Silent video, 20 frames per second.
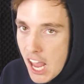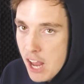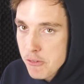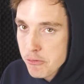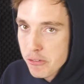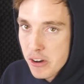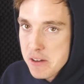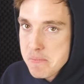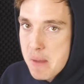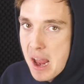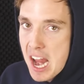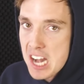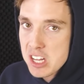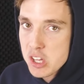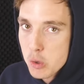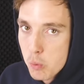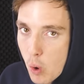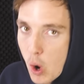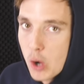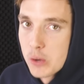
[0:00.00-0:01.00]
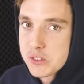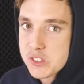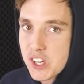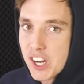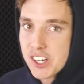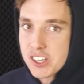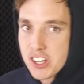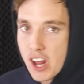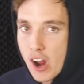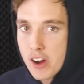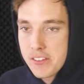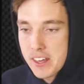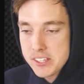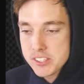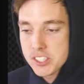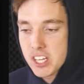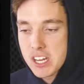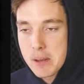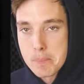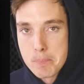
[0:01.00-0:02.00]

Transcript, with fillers: Every man in the world's gonna know. They see a